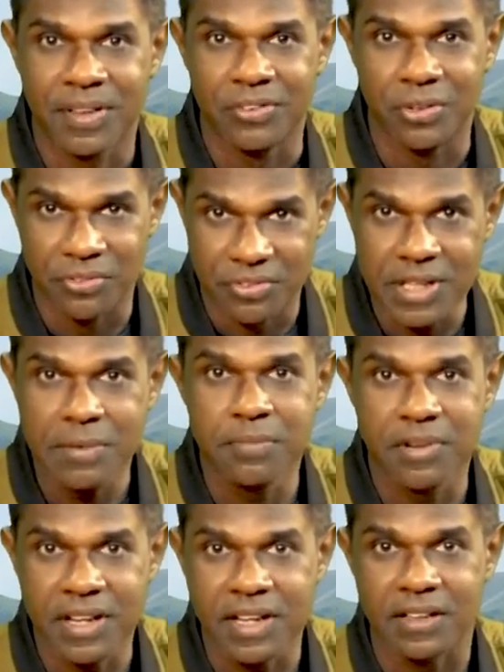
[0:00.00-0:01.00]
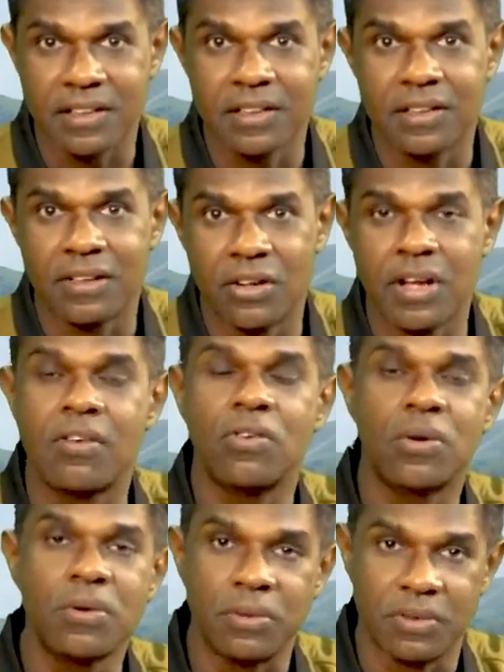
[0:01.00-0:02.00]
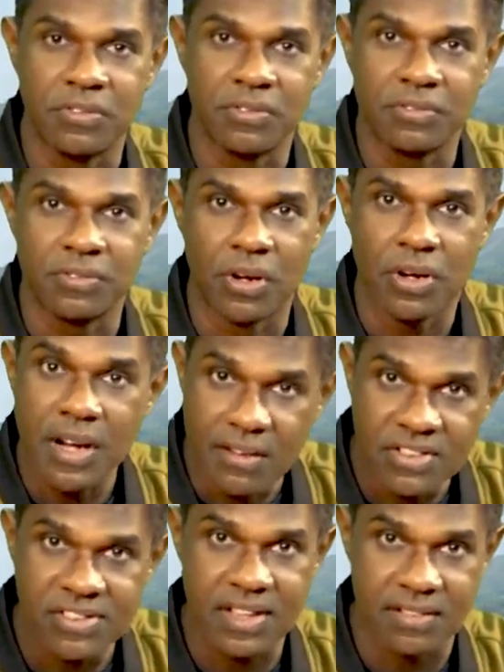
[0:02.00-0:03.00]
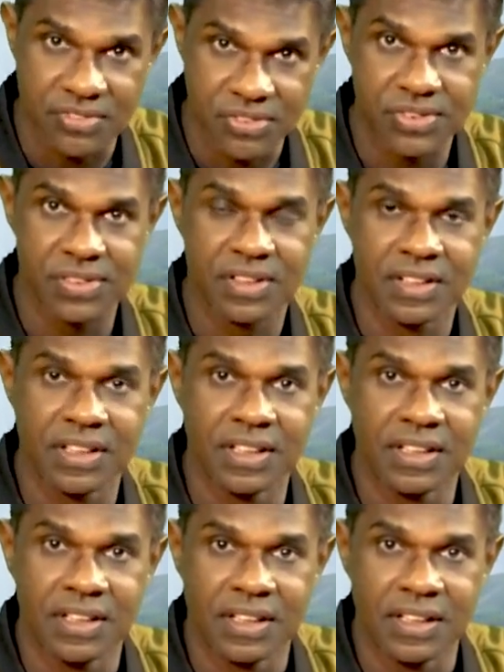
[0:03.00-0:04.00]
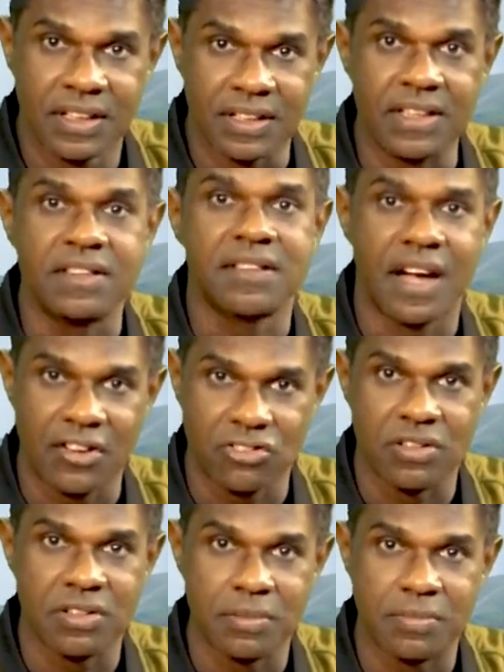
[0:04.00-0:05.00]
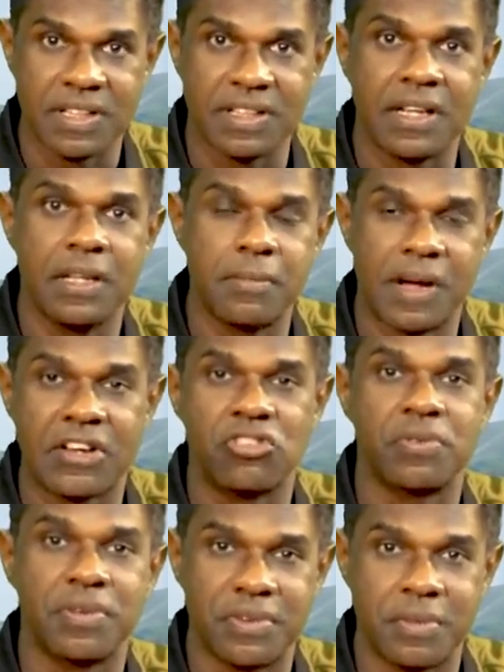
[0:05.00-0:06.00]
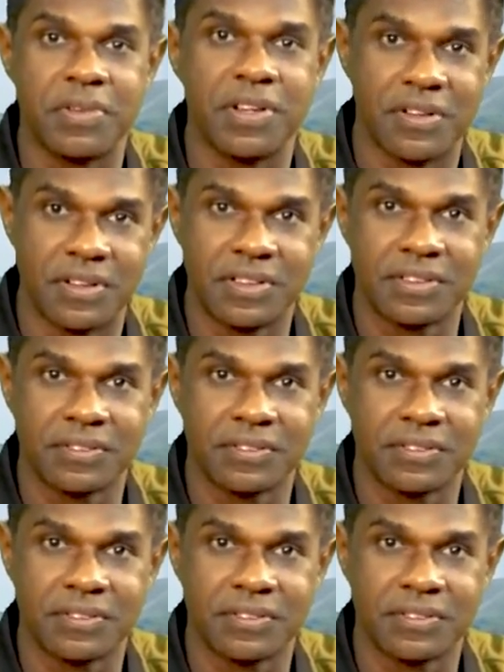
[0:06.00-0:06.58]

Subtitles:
So we bring on our own, on ourselves, this harsh discipline and the punishment from the Lord.